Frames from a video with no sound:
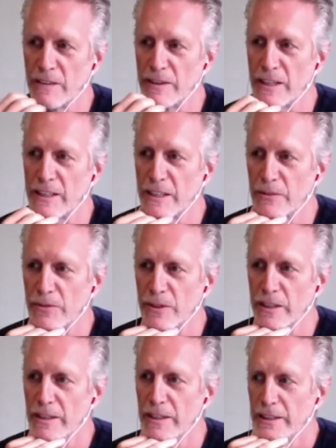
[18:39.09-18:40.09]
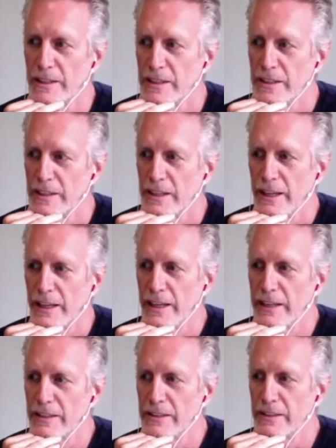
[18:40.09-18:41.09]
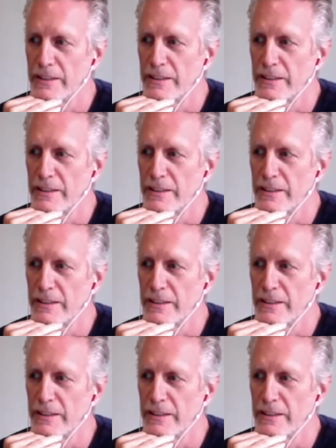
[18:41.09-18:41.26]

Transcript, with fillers: very different. And, oh, yeah.